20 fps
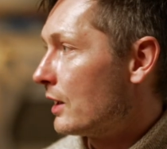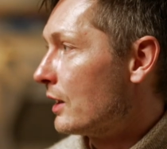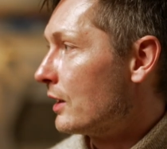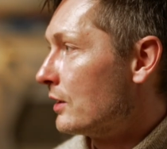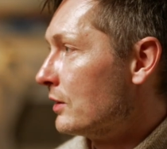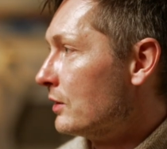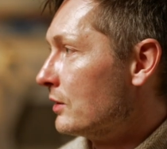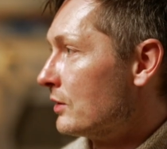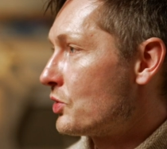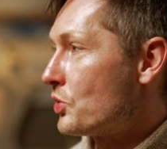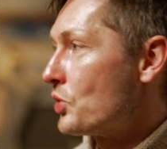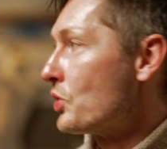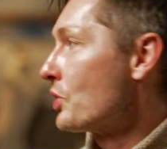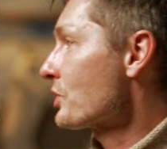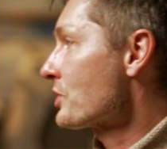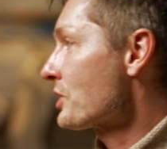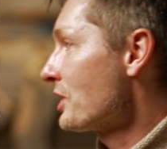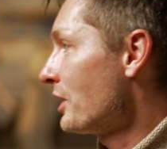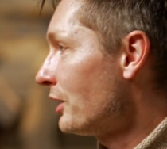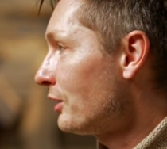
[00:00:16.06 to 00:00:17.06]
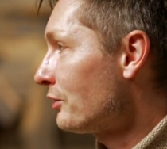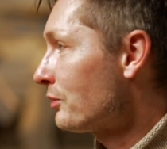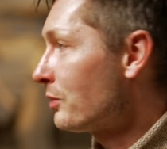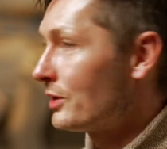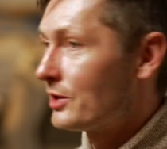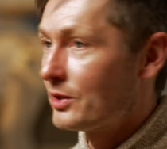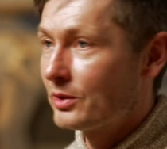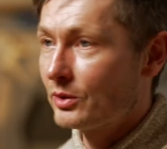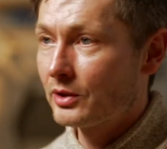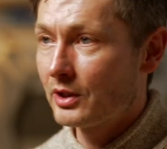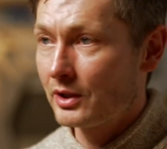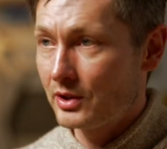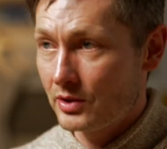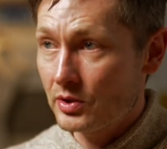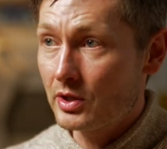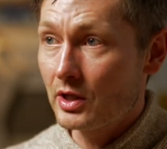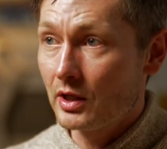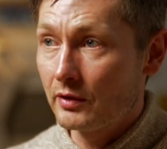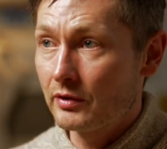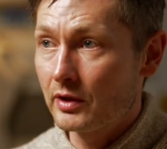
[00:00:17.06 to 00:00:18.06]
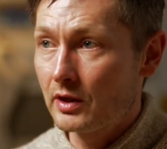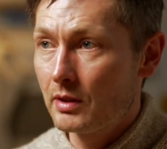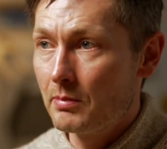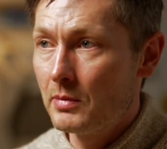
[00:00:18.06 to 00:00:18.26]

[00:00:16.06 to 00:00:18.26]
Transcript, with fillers: then to yourself when you look in yourself in the